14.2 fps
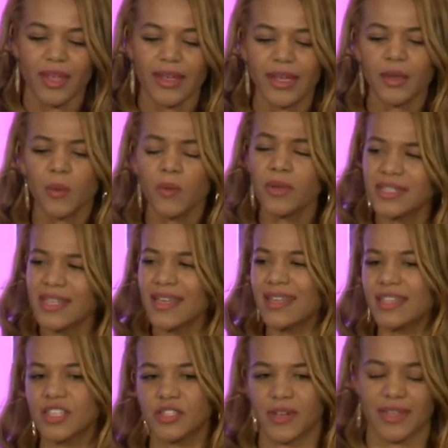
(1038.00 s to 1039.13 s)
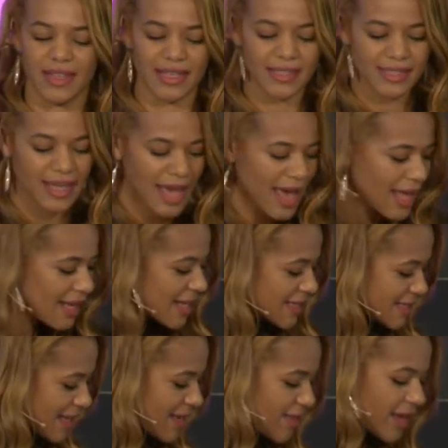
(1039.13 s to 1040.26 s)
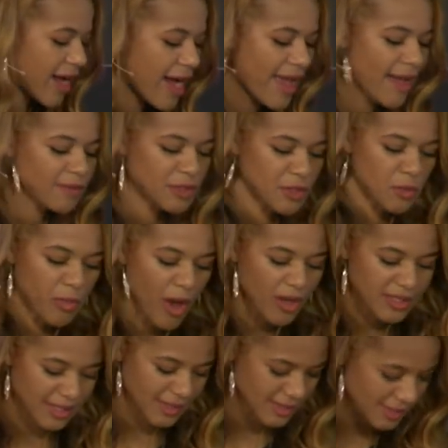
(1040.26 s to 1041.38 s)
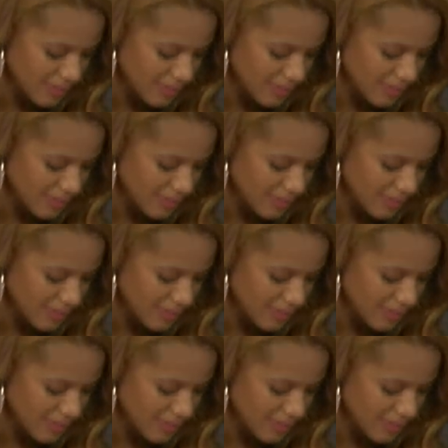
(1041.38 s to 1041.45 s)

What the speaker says: In order to illustrate this, let's say that I have 2 boxes.